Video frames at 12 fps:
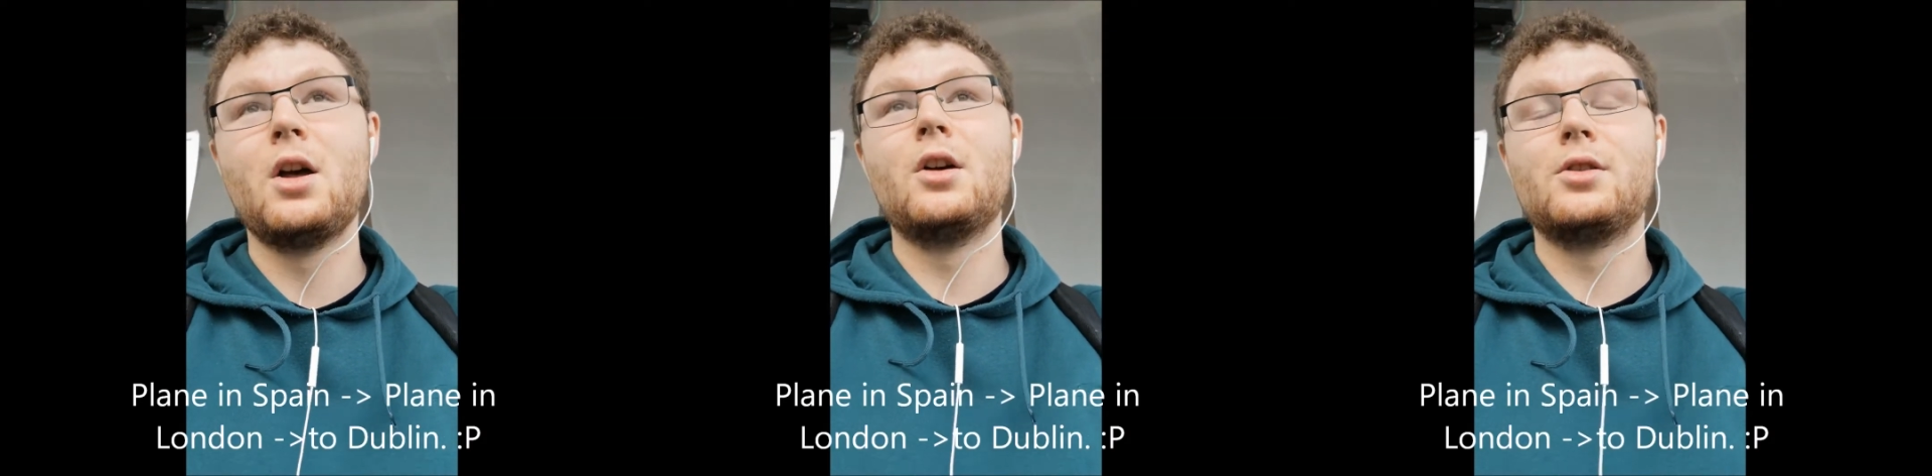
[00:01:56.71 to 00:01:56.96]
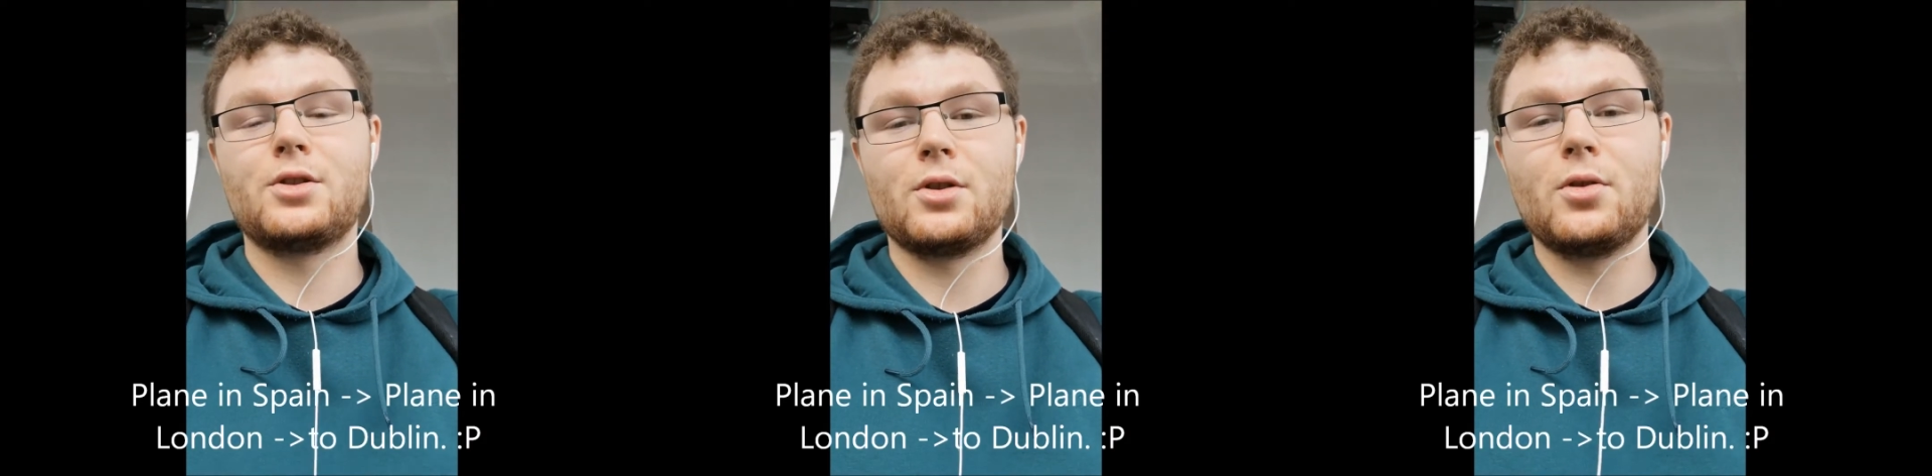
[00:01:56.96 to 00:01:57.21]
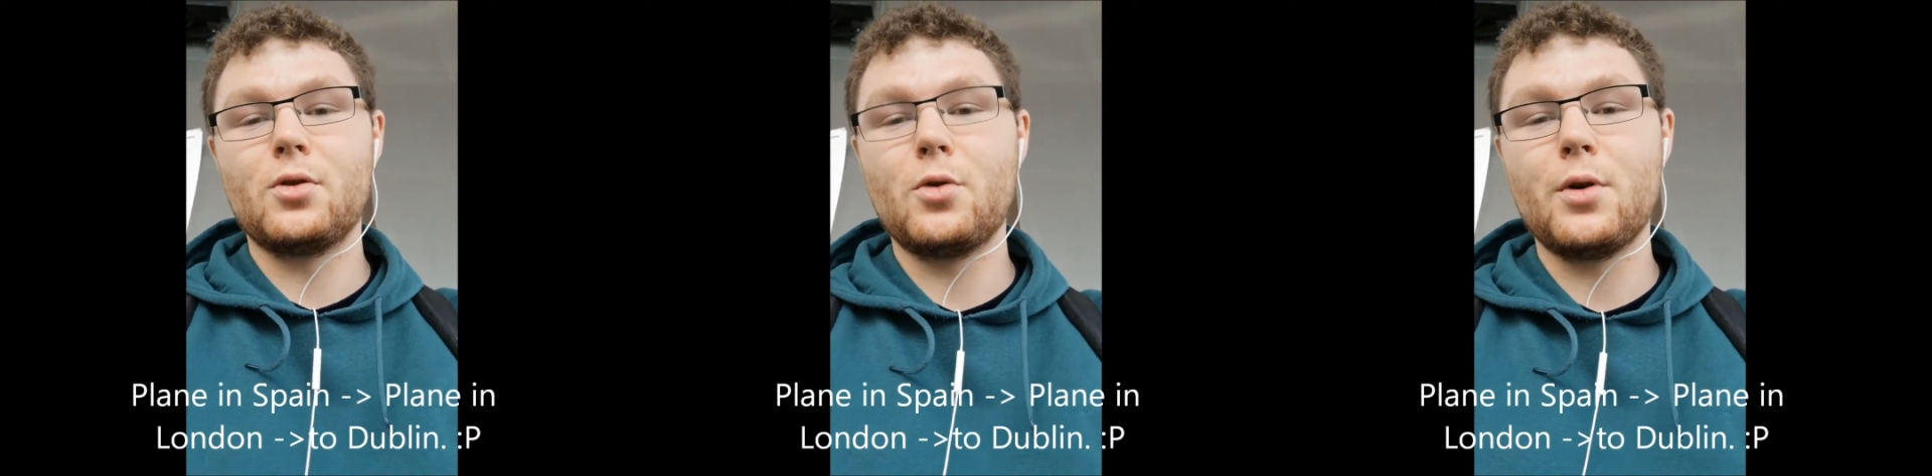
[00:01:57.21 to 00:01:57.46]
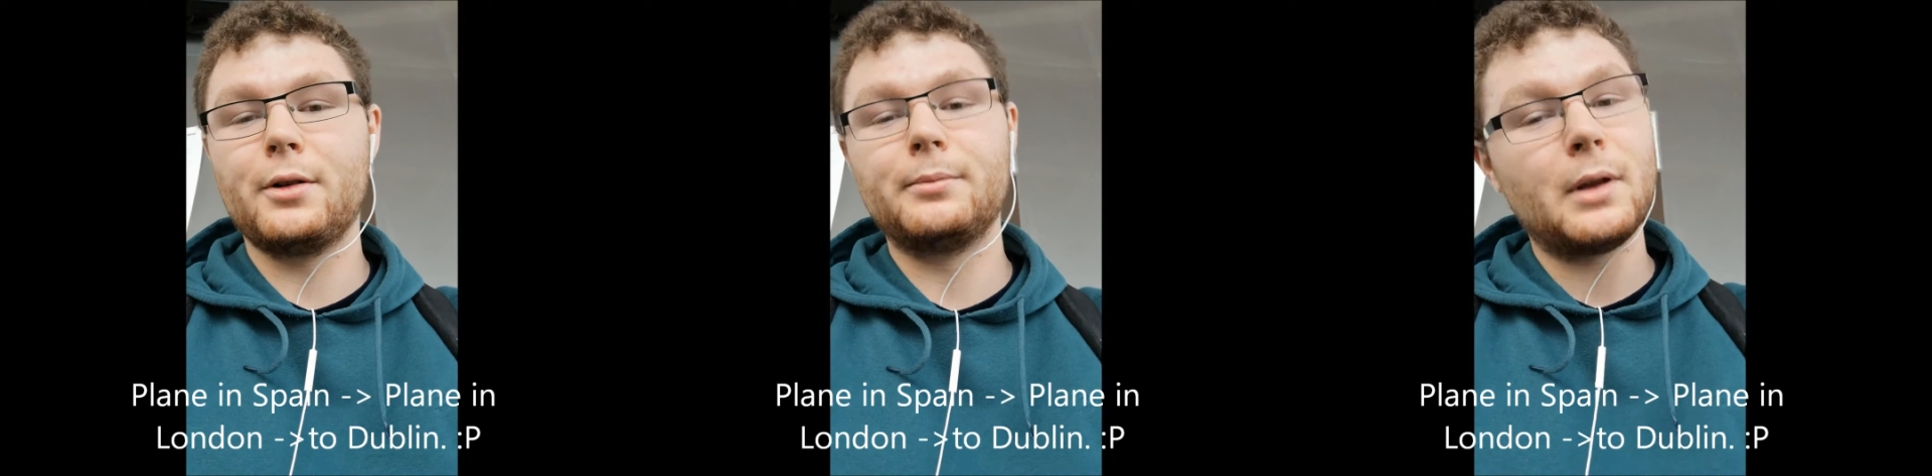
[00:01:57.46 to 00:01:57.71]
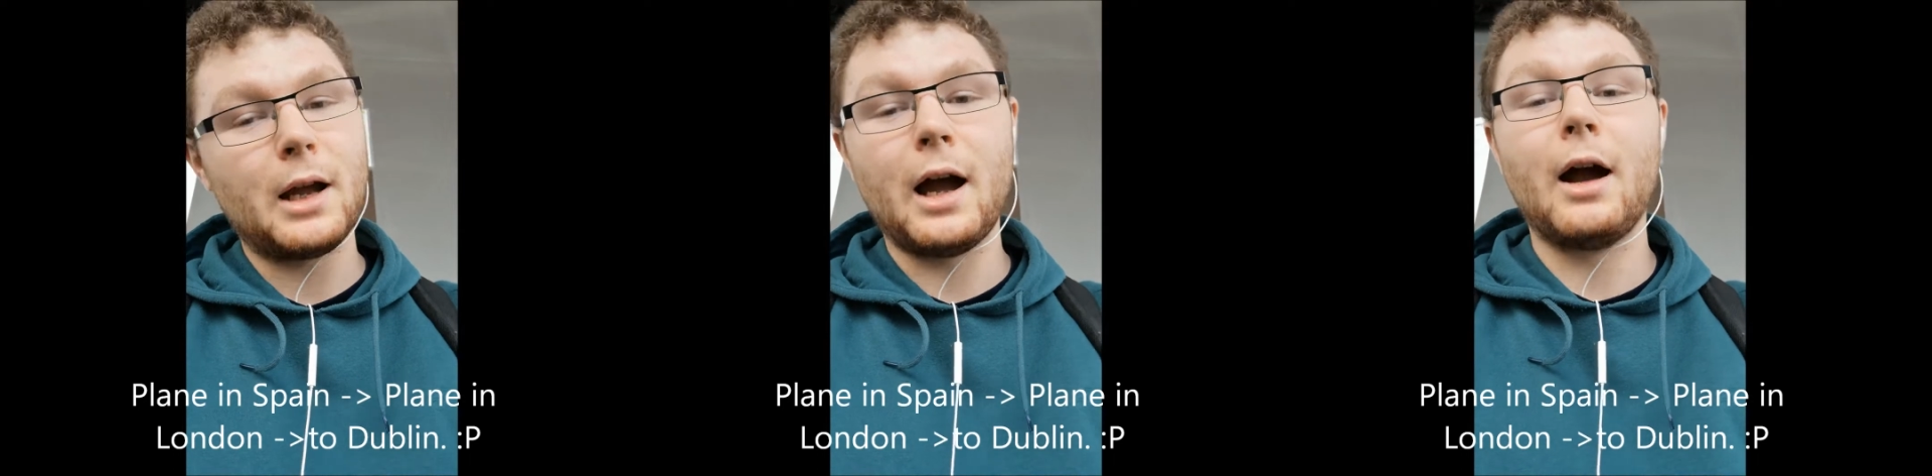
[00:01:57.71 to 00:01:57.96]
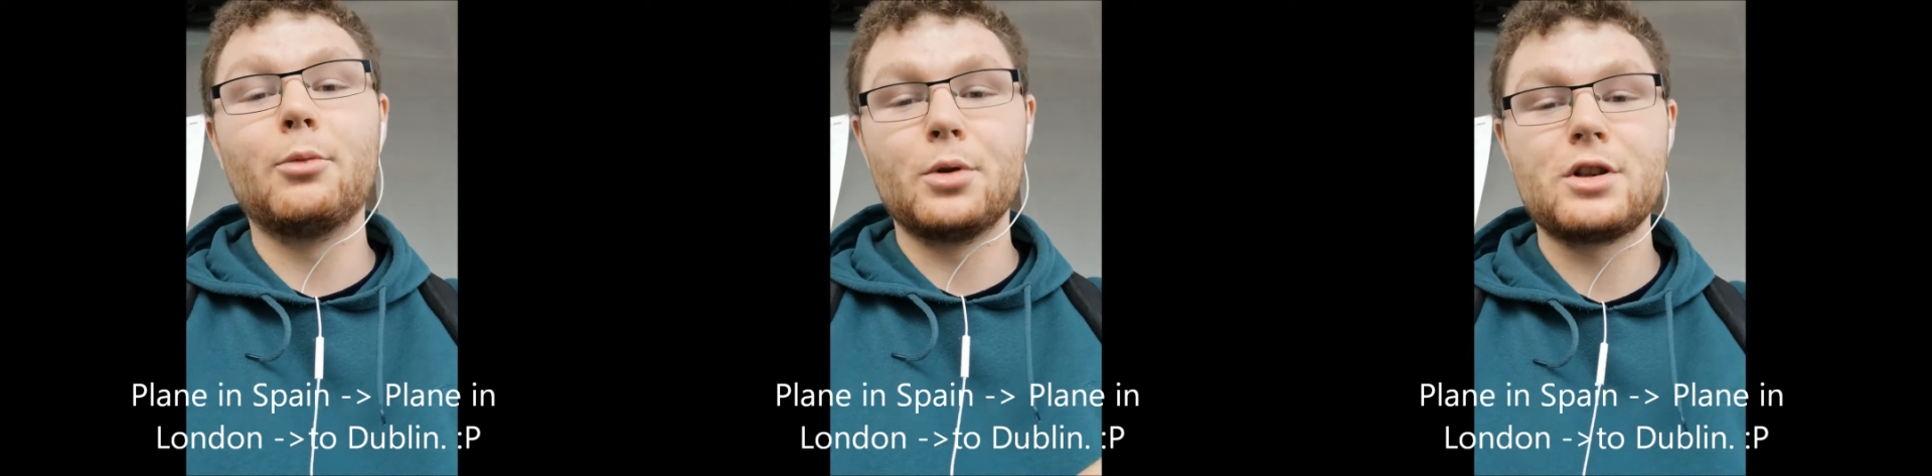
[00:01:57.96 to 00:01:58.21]
So
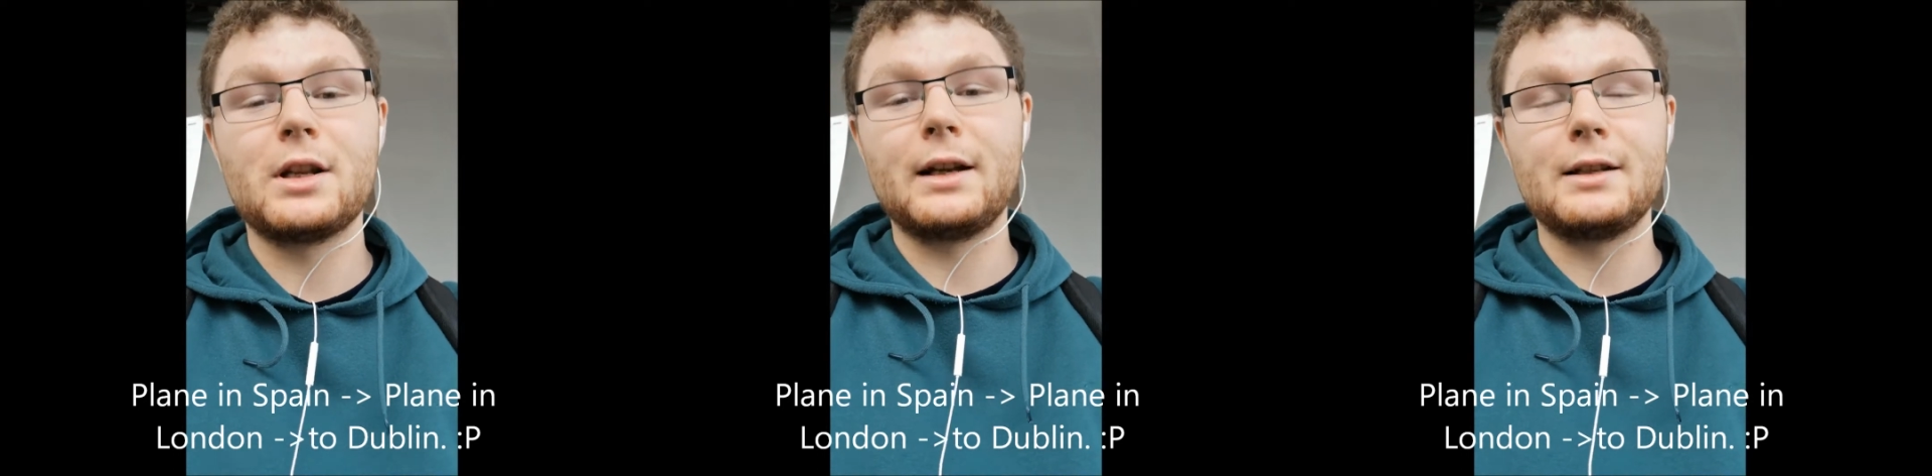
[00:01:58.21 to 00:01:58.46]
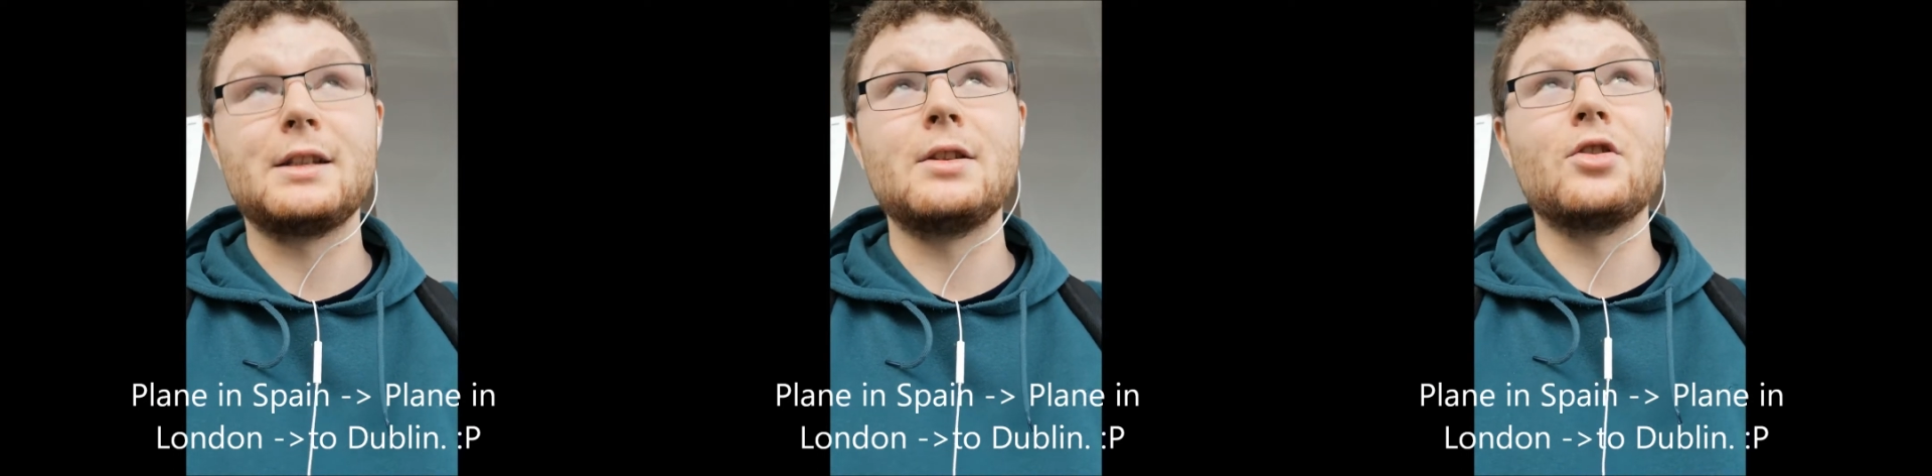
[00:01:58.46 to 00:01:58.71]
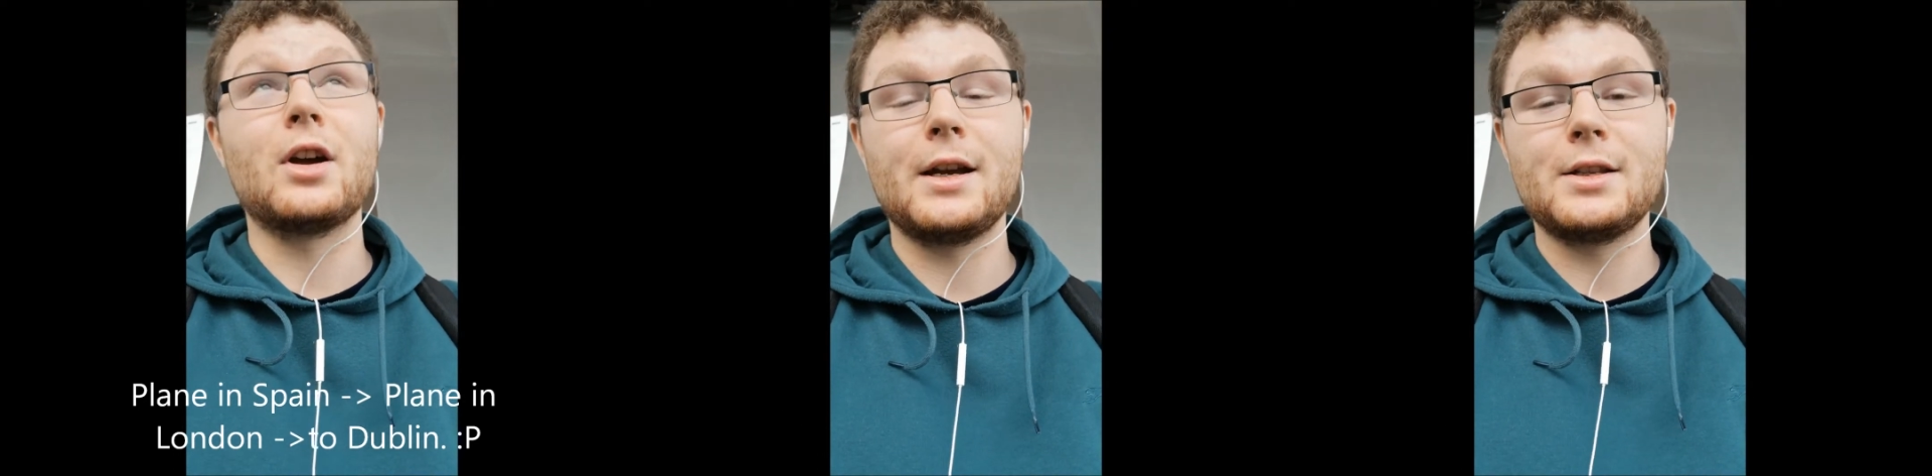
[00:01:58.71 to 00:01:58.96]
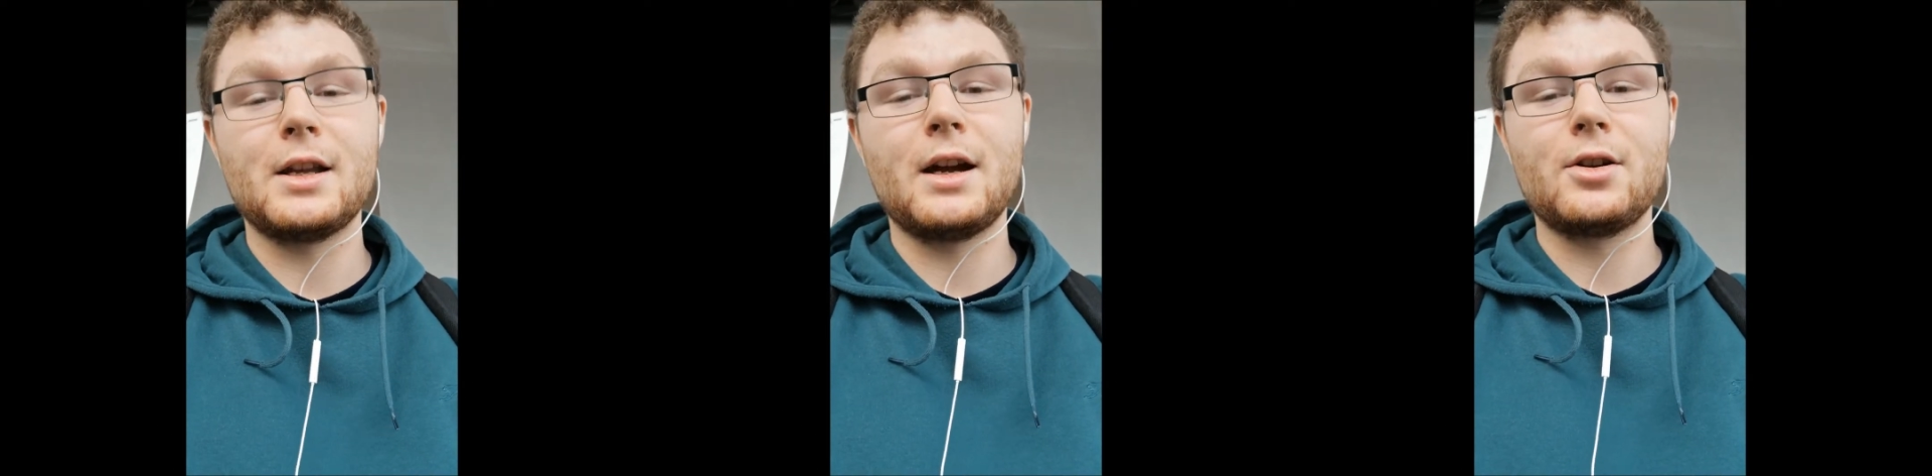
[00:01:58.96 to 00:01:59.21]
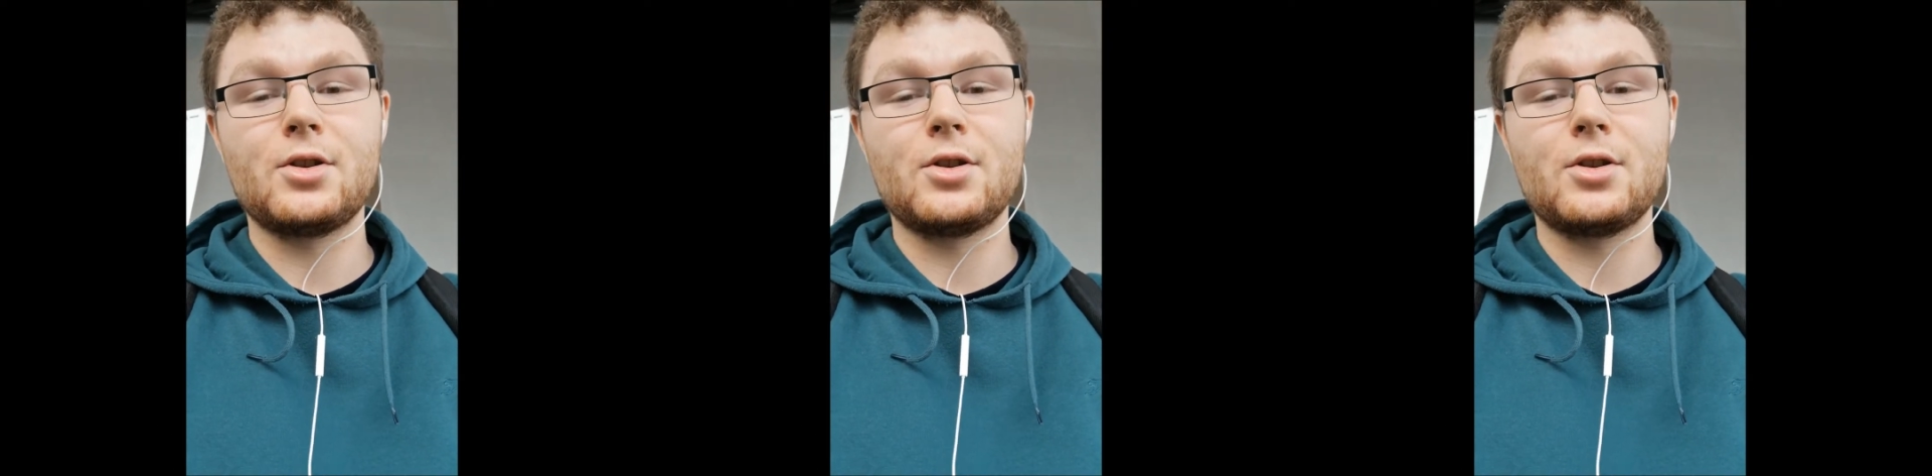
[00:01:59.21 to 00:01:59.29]
I'll most likely see you guys there,